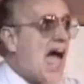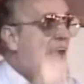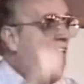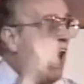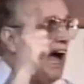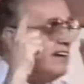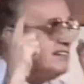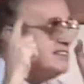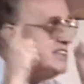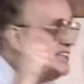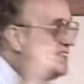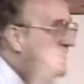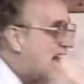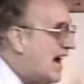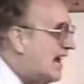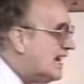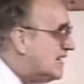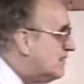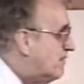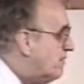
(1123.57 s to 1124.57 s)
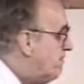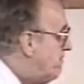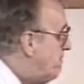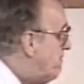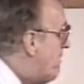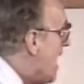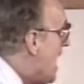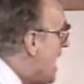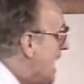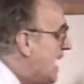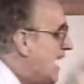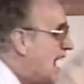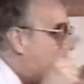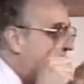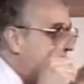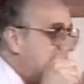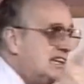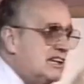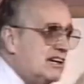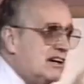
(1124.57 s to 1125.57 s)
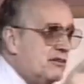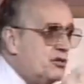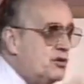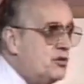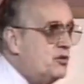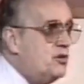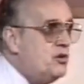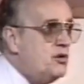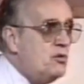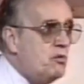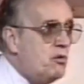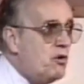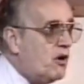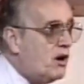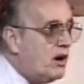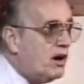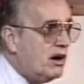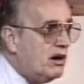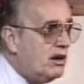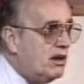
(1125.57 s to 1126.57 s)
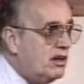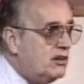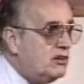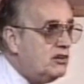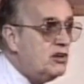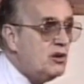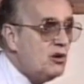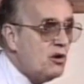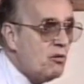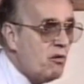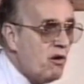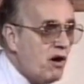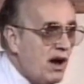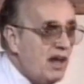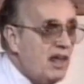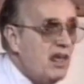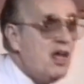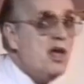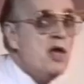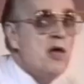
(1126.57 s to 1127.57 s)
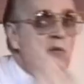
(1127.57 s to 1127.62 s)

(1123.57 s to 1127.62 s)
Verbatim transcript: has not a vague idea of who you are. Do you know why?